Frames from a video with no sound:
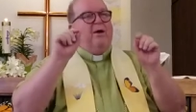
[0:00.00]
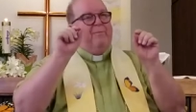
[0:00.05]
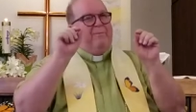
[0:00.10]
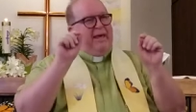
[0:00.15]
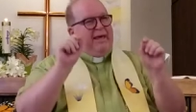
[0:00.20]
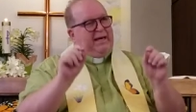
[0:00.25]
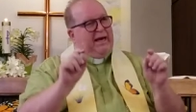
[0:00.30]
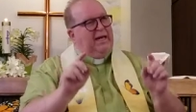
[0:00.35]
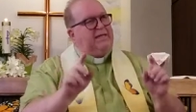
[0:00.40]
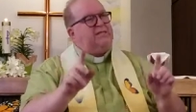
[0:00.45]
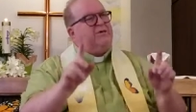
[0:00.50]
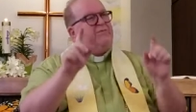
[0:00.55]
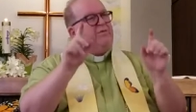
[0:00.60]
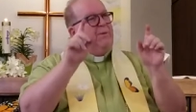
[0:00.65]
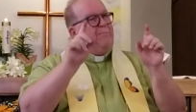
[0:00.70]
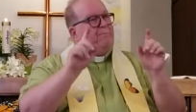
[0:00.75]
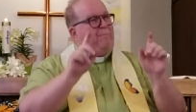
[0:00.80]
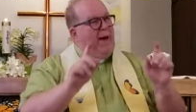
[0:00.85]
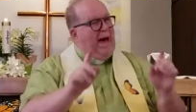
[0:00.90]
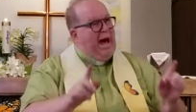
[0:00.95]
because of
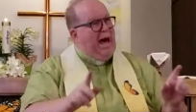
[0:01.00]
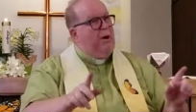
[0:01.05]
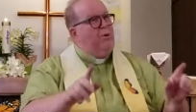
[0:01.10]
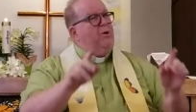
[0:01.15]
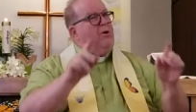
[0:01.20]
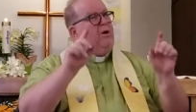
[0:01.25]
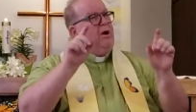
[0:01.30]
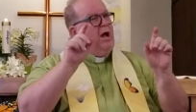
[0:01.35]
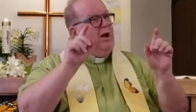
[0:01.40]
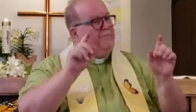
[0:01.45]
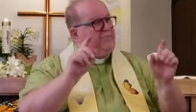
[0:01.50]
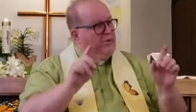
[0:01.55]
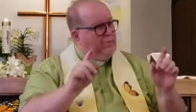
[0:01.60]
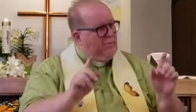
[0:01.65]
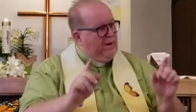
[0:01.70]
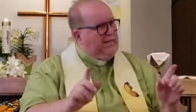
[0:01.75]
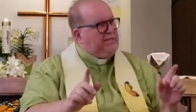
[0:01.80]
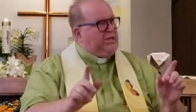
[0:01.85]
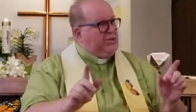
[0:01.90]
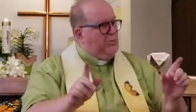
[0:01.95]
the power of the
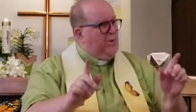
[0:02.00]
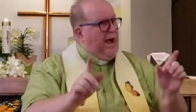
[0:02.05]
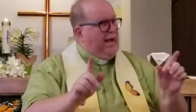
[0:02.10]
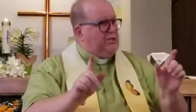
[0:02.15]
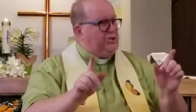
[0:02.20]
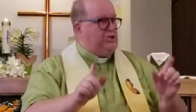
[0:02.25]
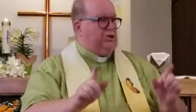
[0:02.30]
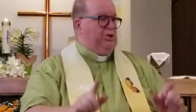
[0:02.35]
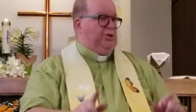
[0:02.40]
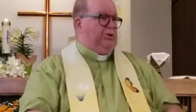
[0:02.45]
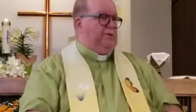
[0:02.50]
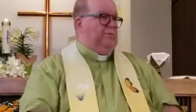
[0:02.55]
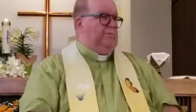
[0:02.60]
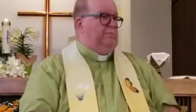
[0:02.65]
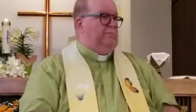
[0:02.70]
resurrection.